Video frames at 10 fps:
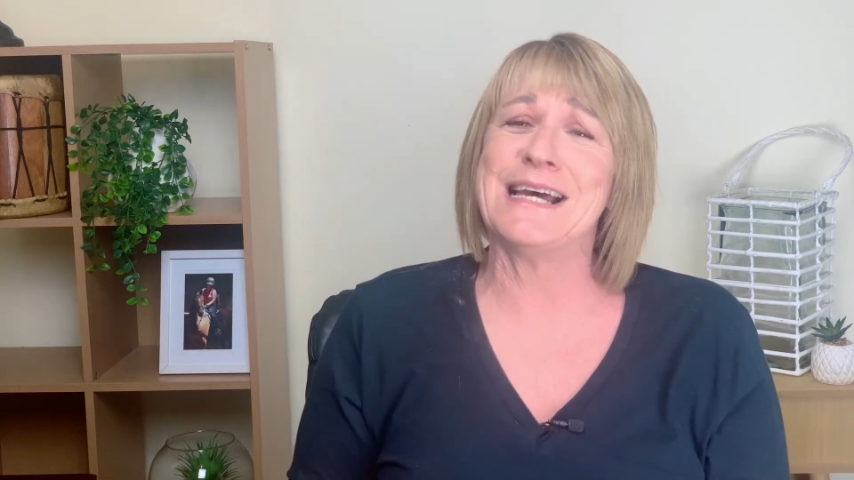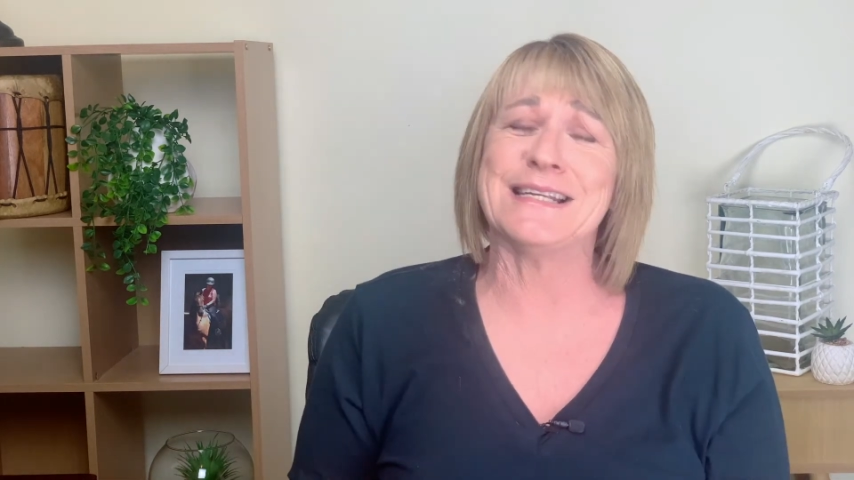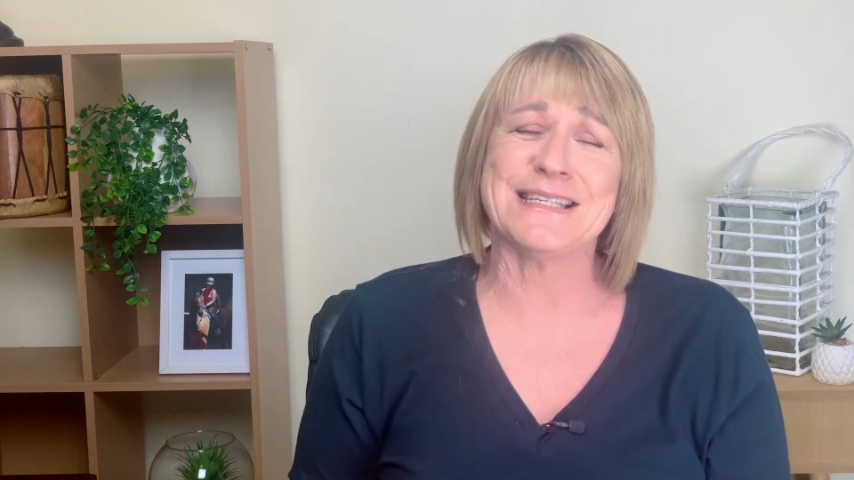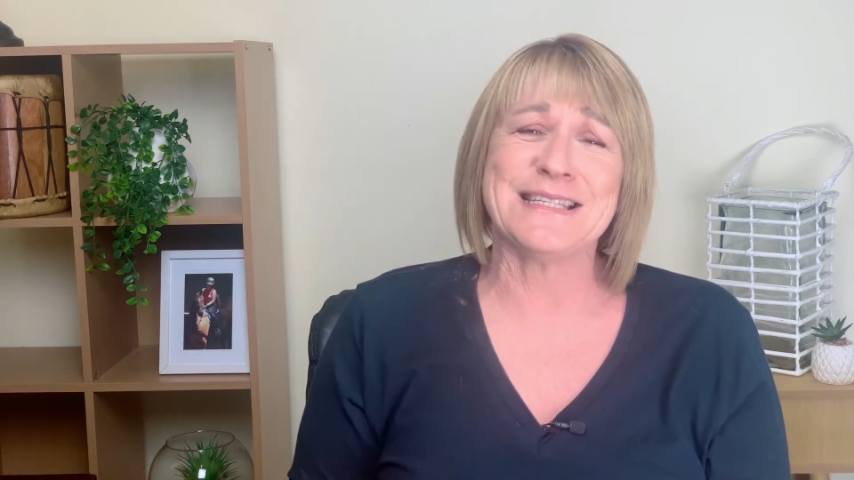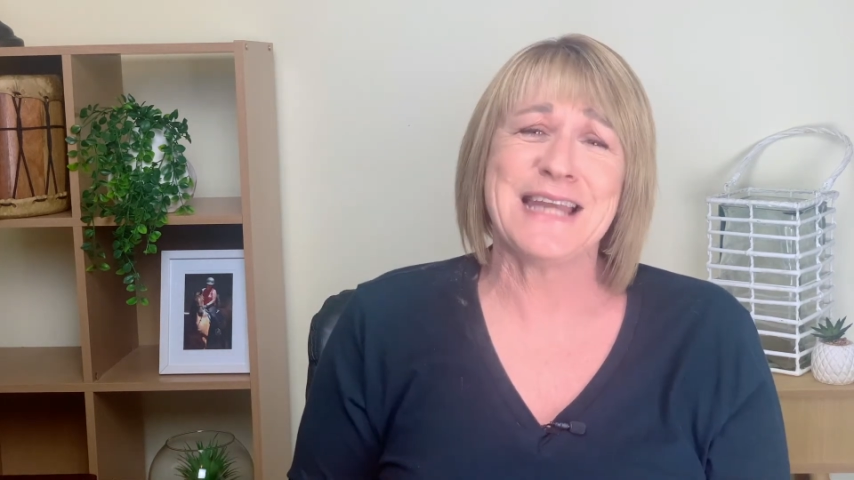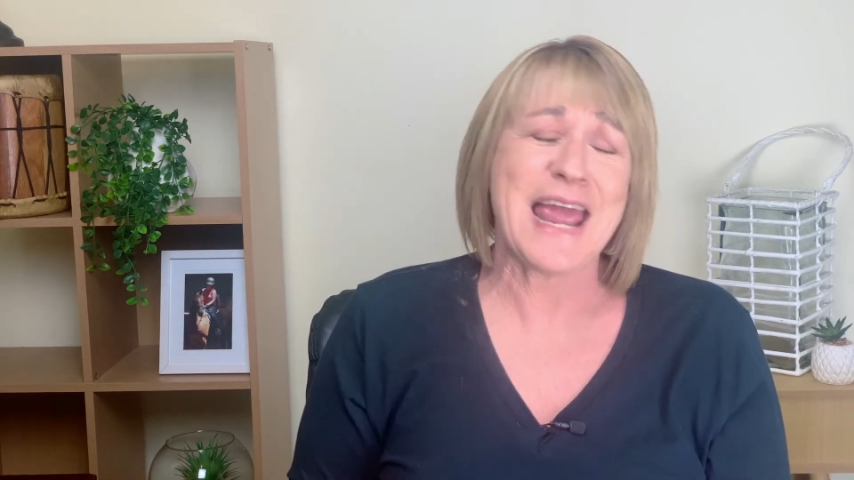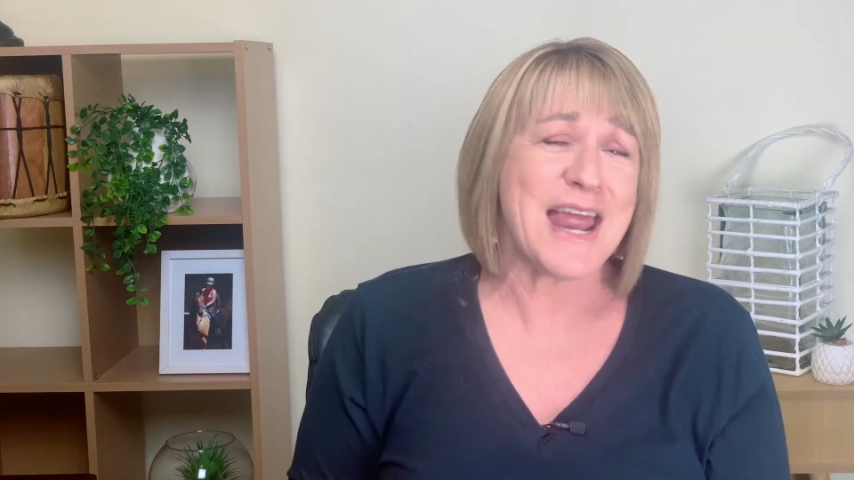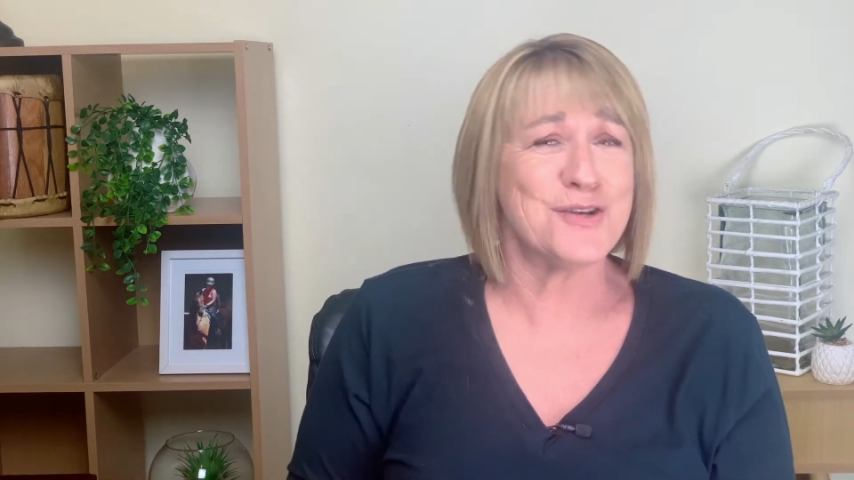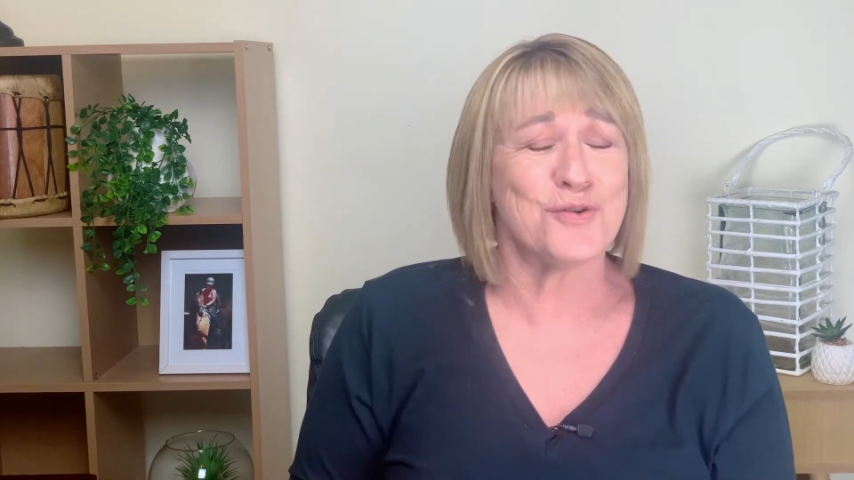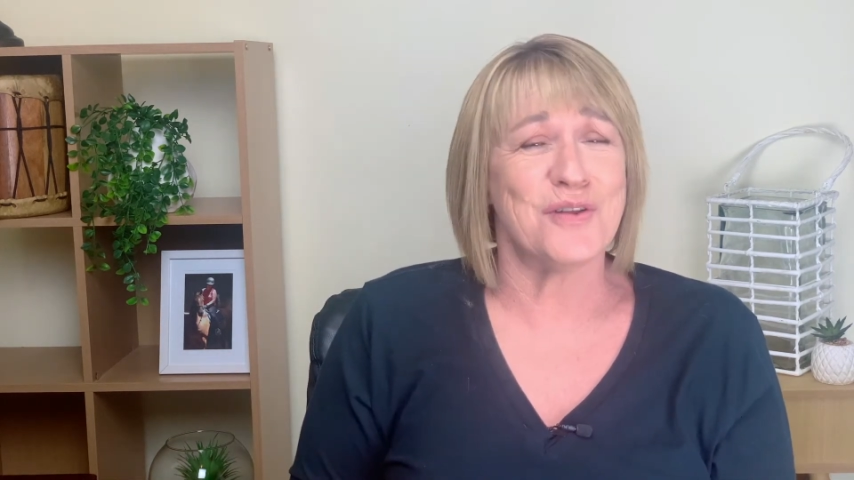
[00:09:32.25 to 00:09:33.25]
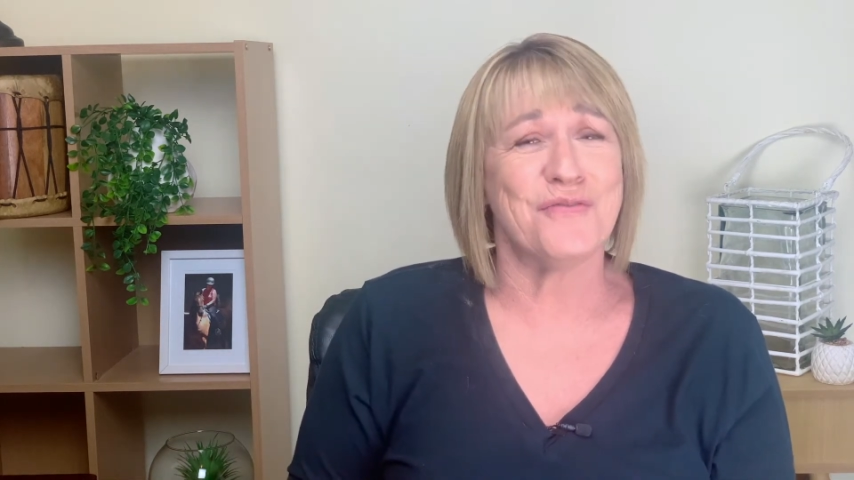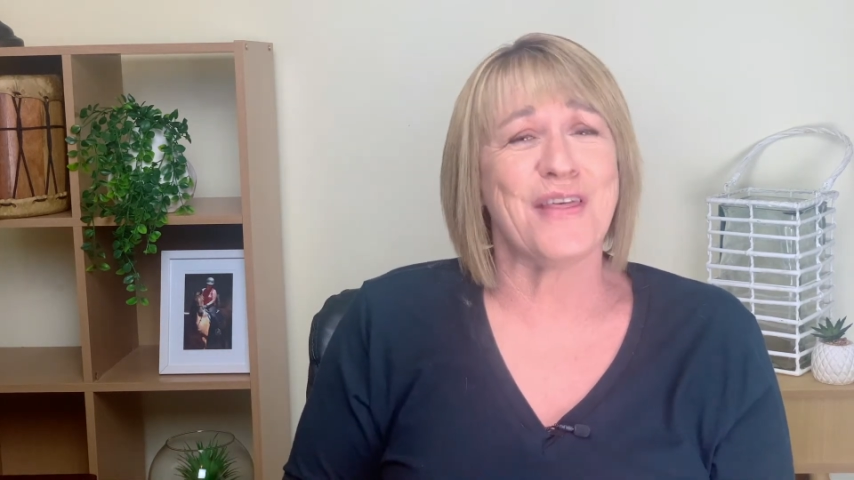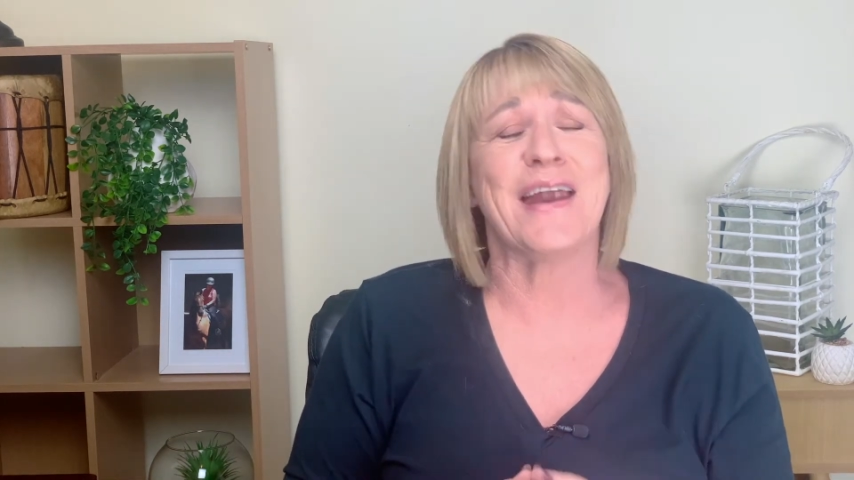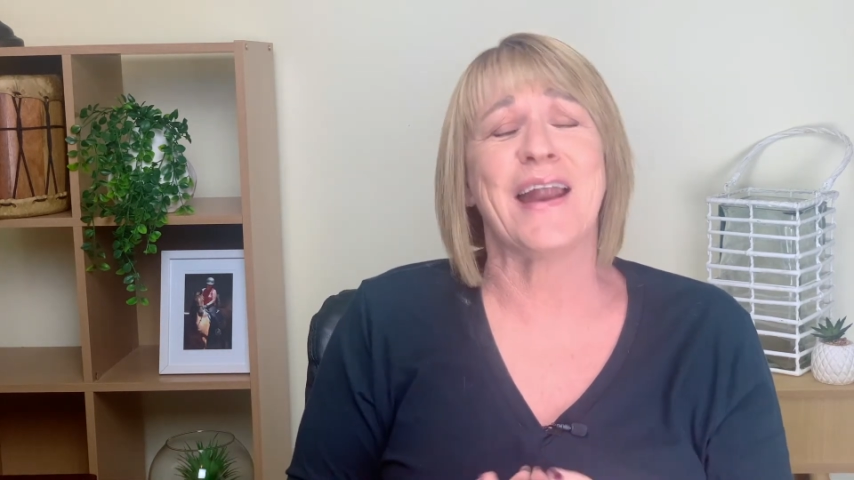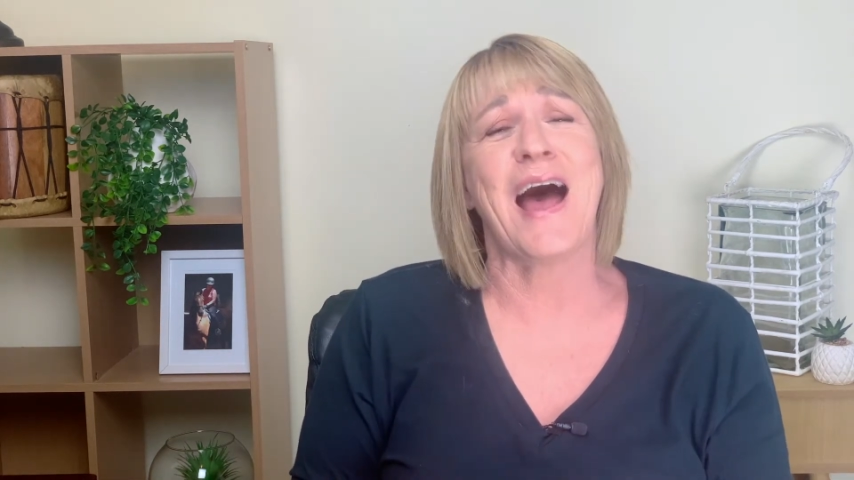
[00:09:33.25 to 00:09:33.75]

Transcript: understand all of that